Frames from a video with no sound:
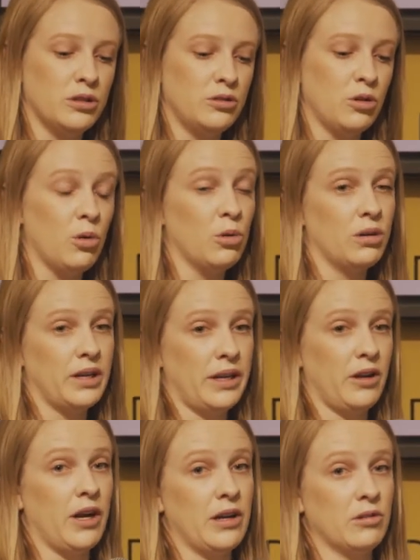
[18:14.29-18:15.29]
not auditing
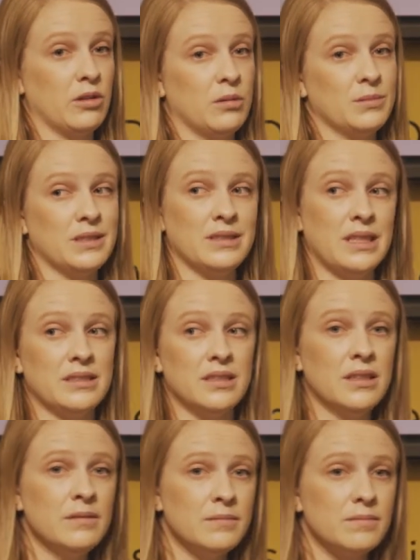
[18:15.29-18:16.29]
your algorithms and
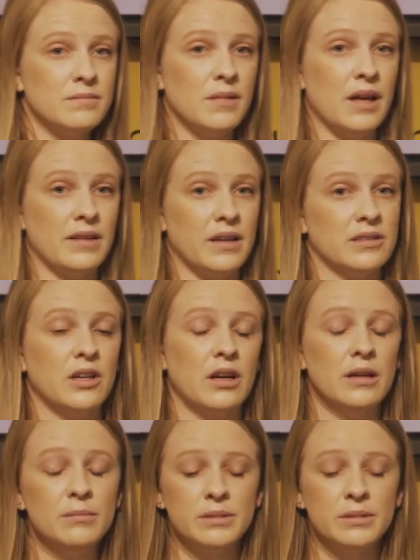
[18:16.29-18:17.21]
testing at that time.